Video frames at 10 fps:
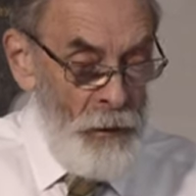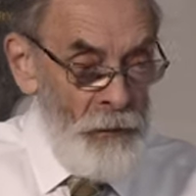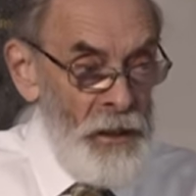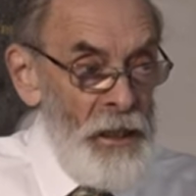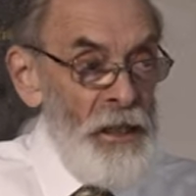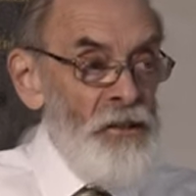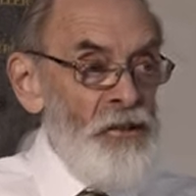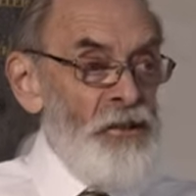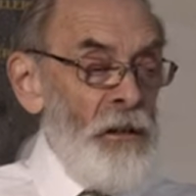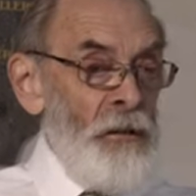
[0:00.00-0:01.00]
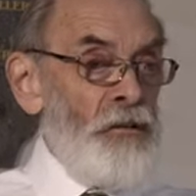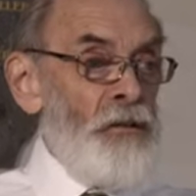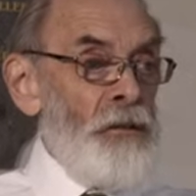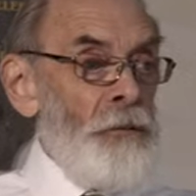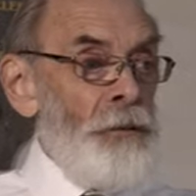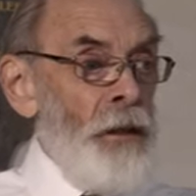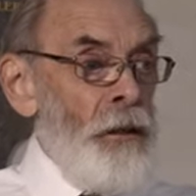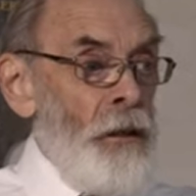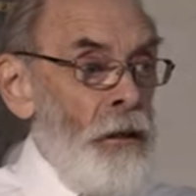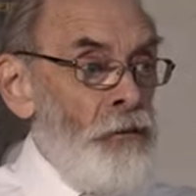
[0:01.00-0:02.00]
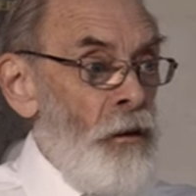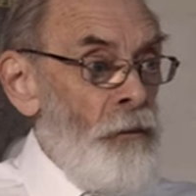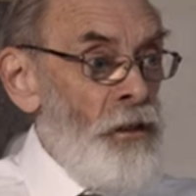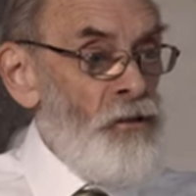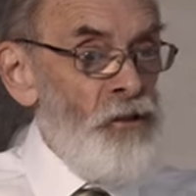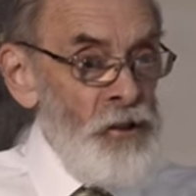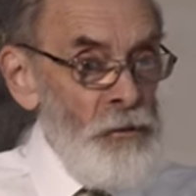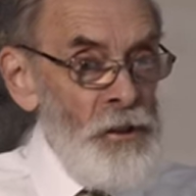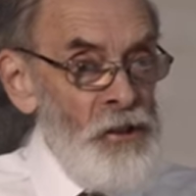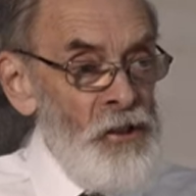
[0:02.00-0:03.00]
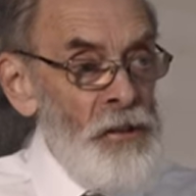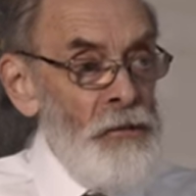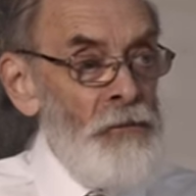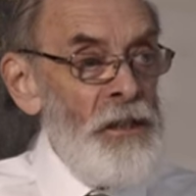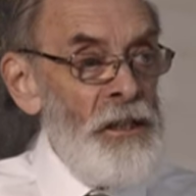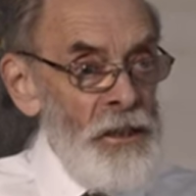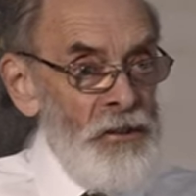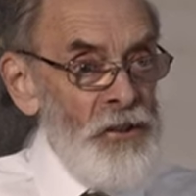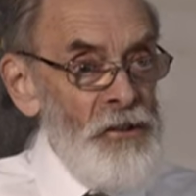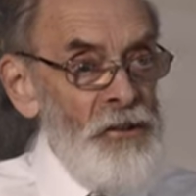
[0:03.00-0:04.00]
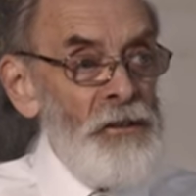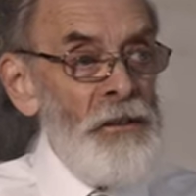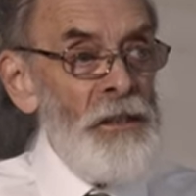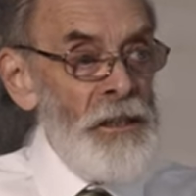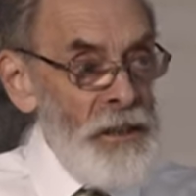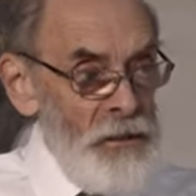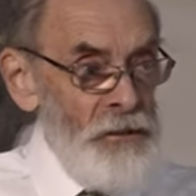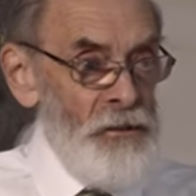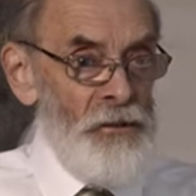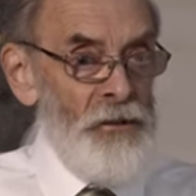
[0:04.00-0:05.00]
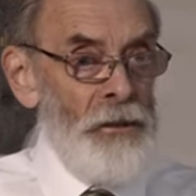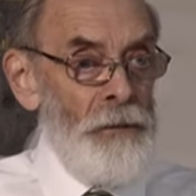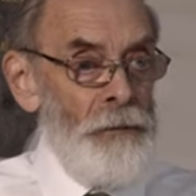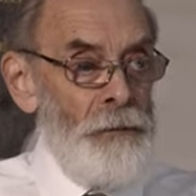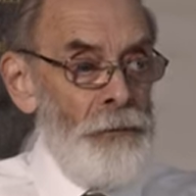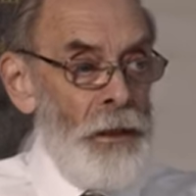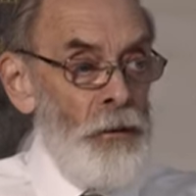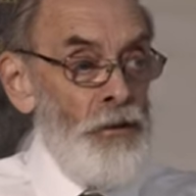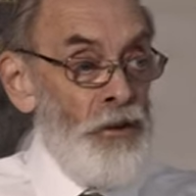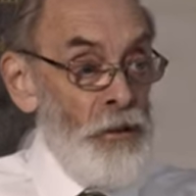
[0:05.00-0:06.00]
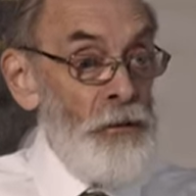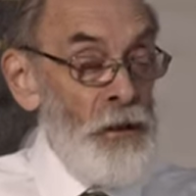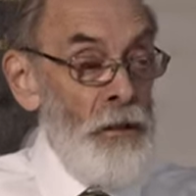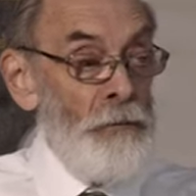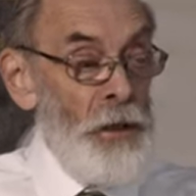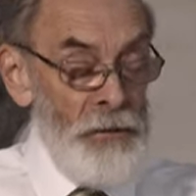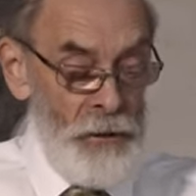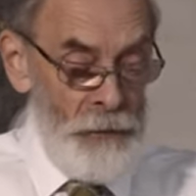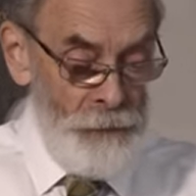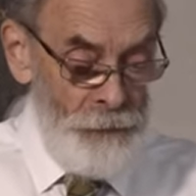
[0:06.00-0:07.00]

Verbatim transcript: the insults from the Jewish religious leaders who should have known better.